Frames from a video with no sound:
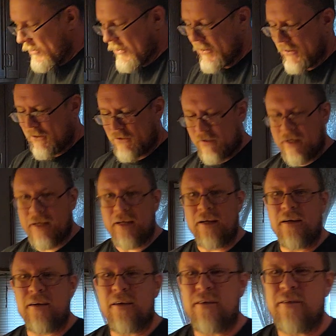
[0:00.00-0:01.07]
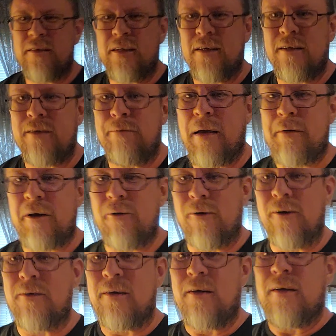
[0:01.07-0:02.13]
Now you'll see, maybe you won't,